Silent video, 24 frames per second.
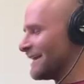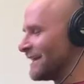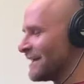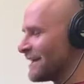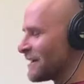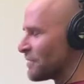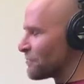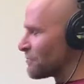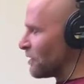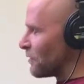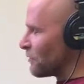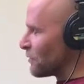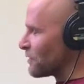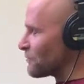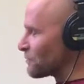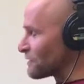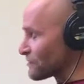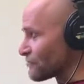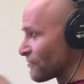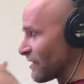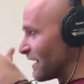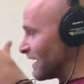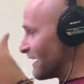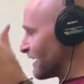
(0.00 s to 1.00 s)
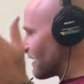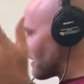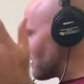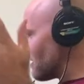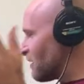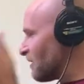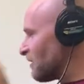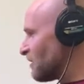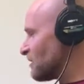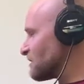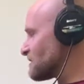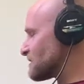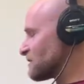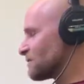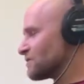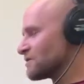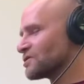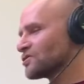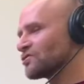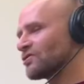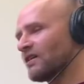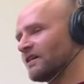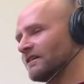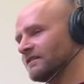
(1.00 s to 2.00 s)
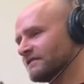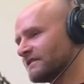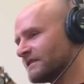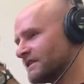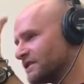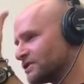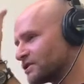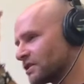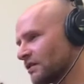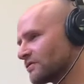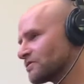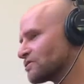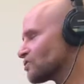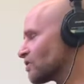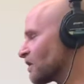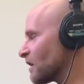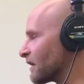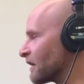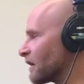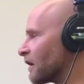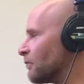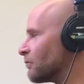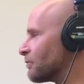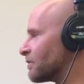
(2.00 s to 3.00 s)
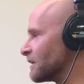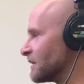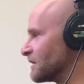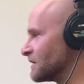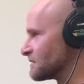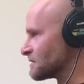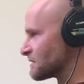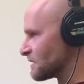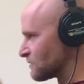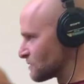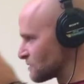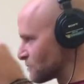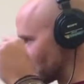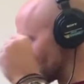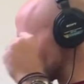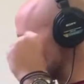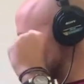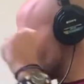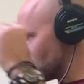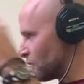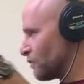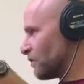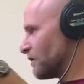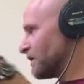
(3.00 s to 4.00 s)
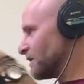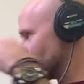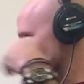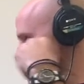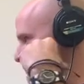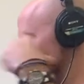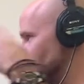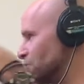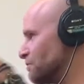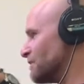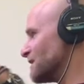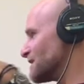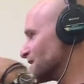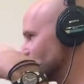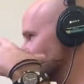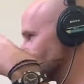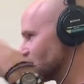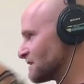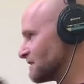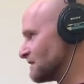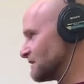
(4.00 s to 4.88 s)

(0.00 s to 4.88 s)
But we was renting cars. I was trying companies. That was my thing. I wanted to do businesses.